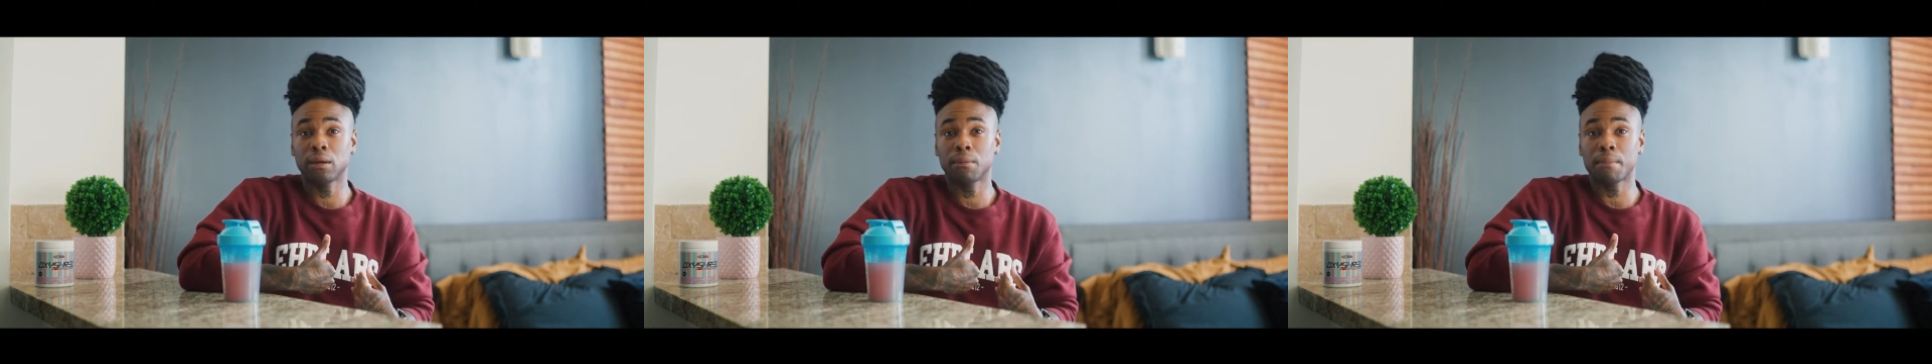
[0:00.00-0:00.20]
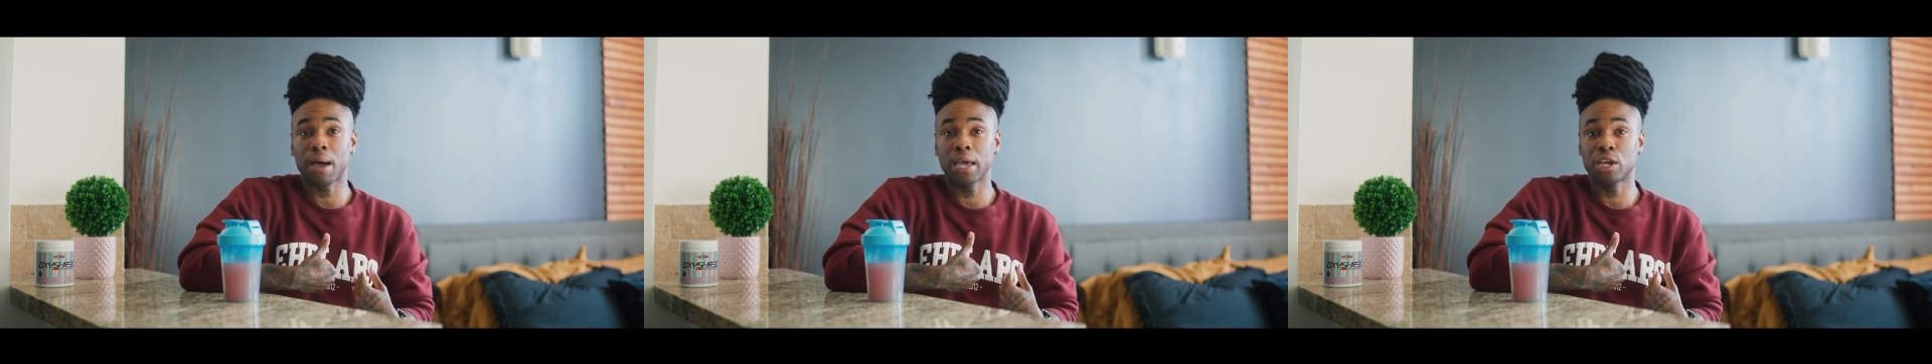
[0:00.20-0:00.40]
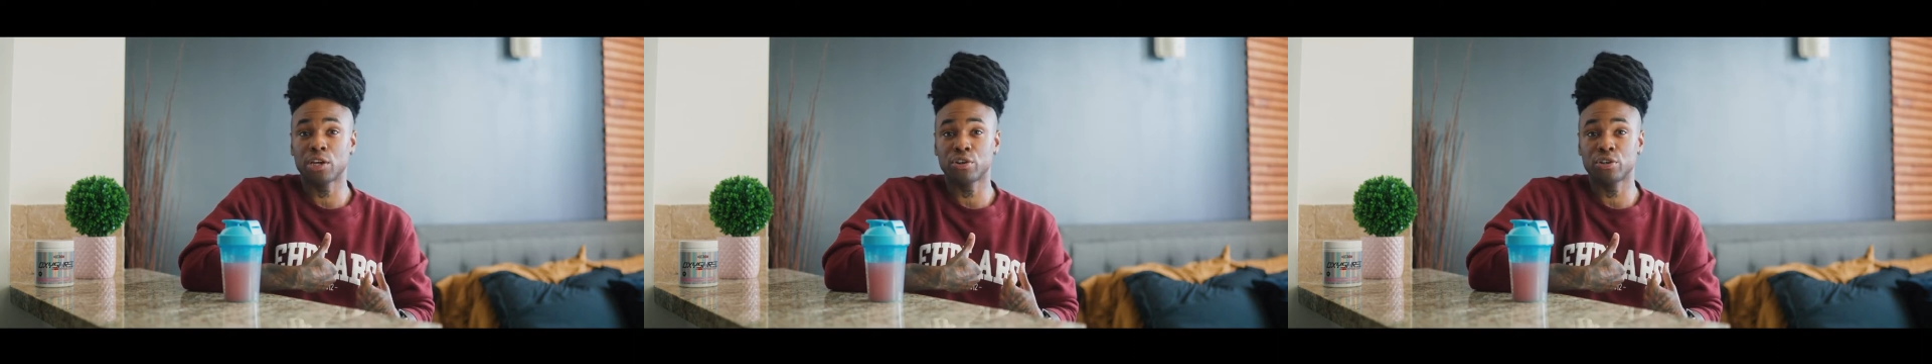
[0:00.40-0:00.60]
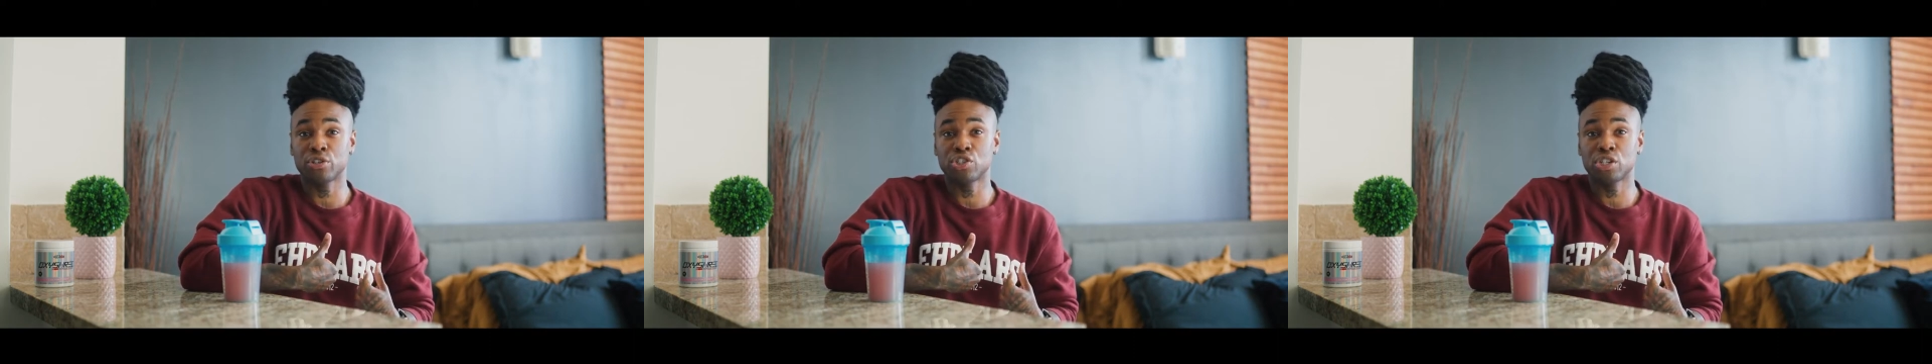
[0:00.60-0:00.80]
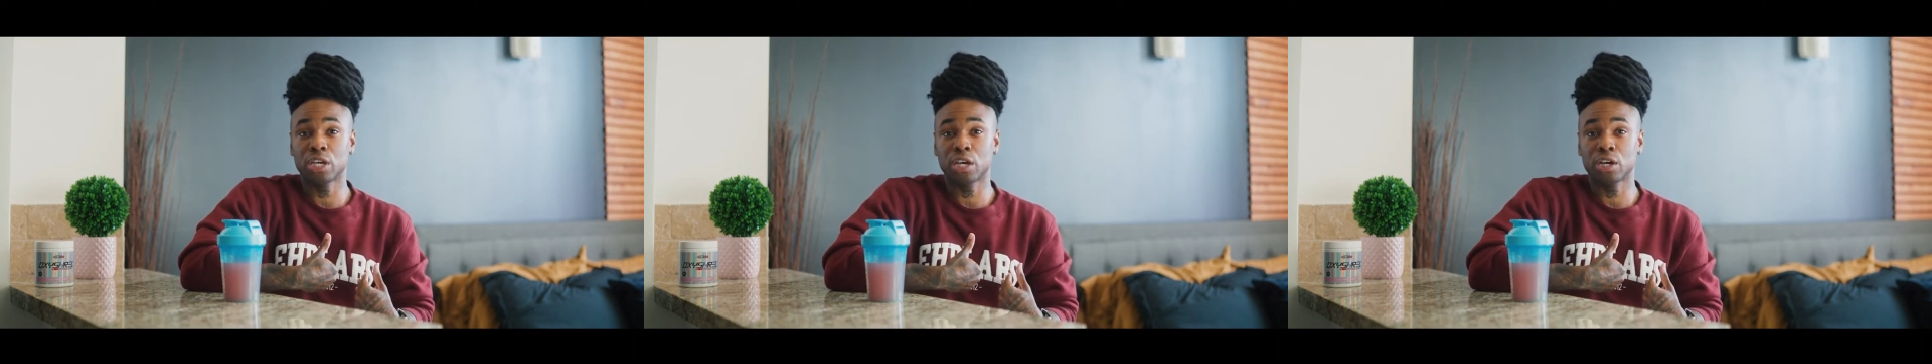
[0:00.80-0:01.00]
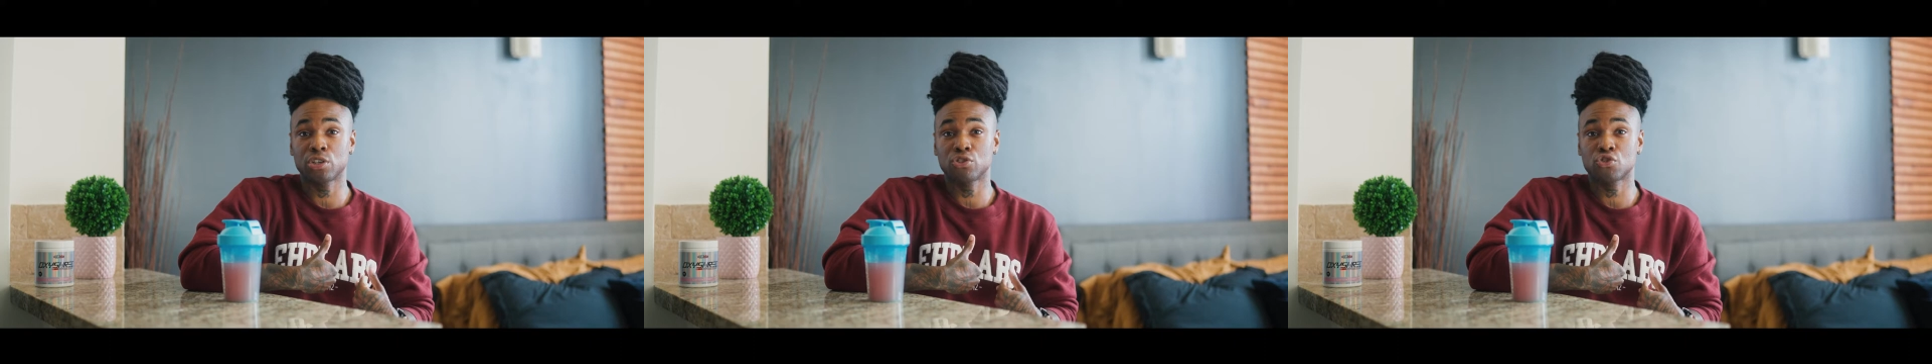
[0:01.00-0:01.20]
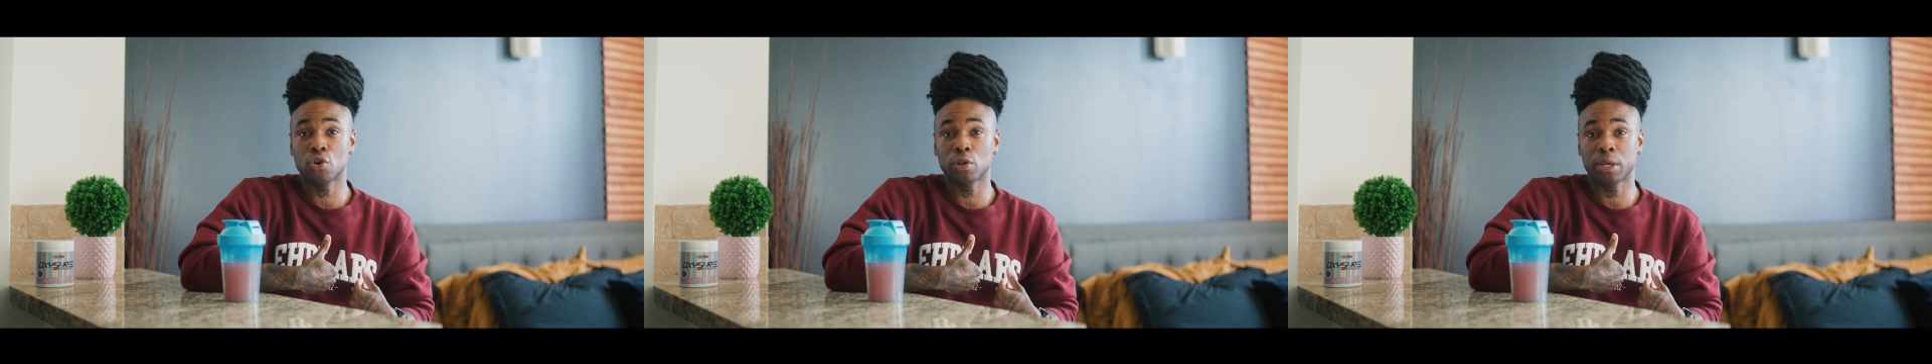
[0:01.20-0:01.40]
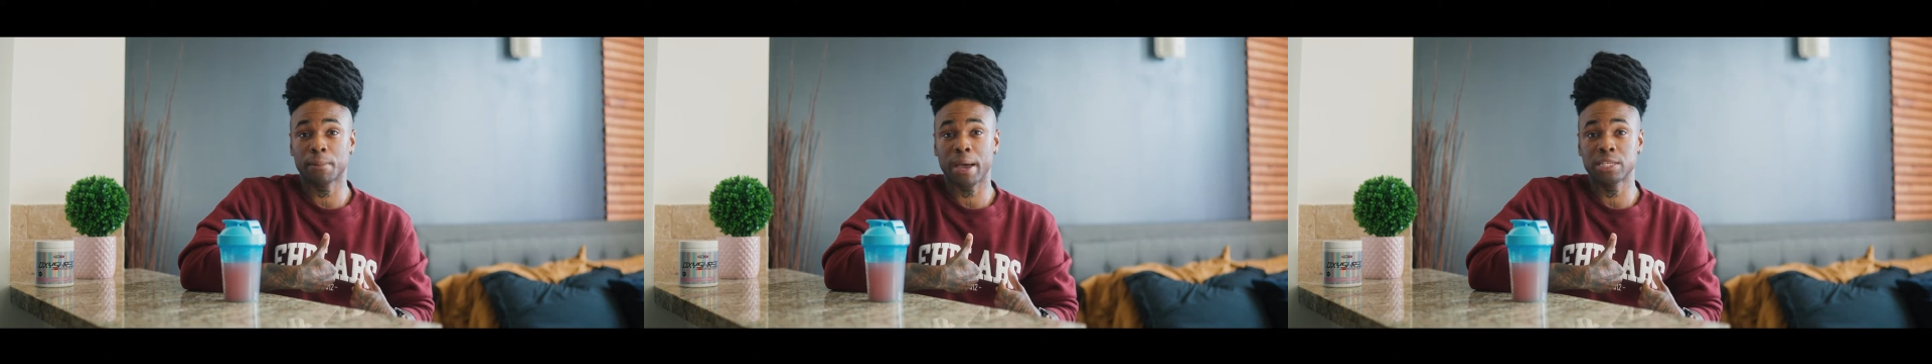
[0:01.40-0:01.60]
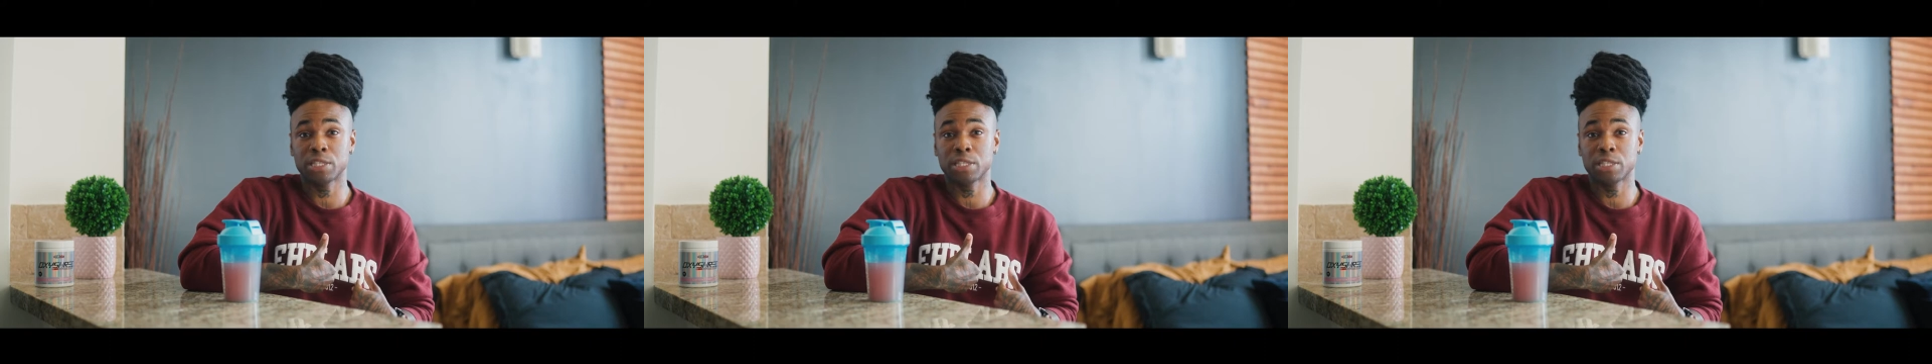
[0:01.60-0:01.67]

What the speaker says: my energy and controlling my